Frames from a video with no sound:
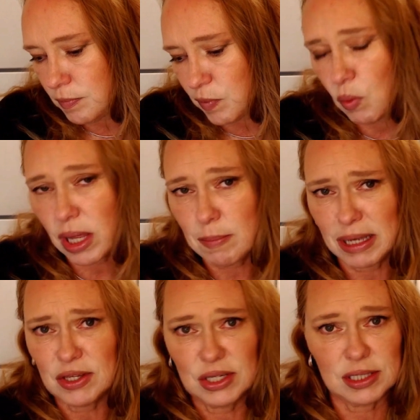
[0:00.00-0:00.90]
Well, I made
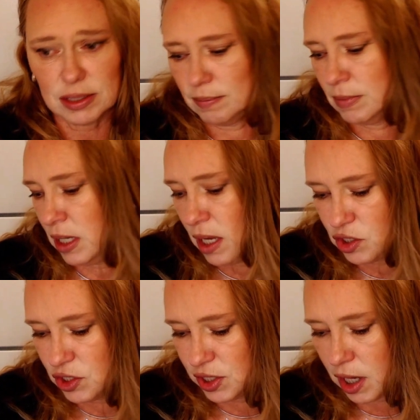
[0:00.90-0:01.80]
this
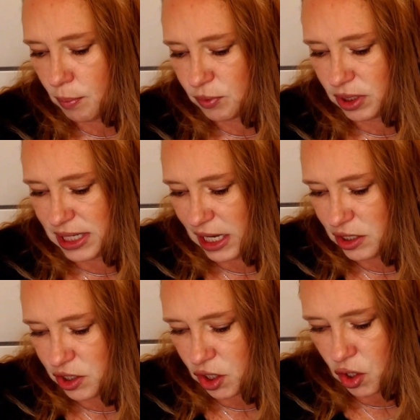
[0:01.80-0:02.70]
just a couple days ago.